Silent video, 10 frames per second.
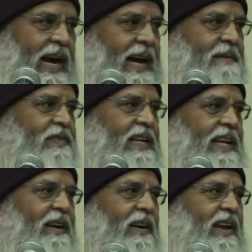I am
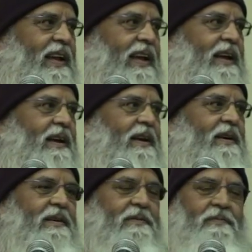sitting on a
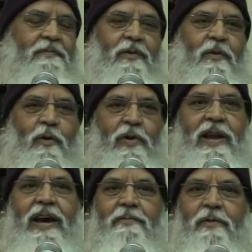
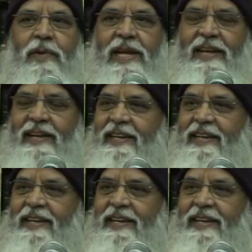Honda mobile